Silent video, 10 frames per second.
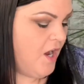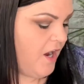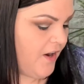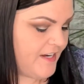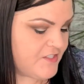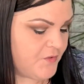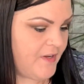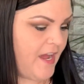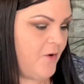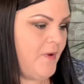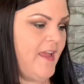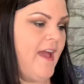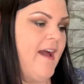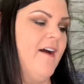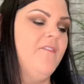All right, so now we
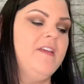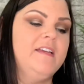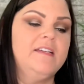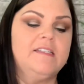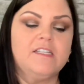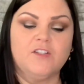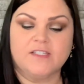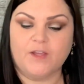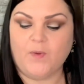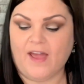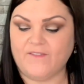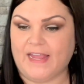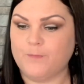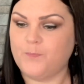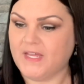have is, it looks like we have
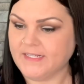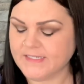a pin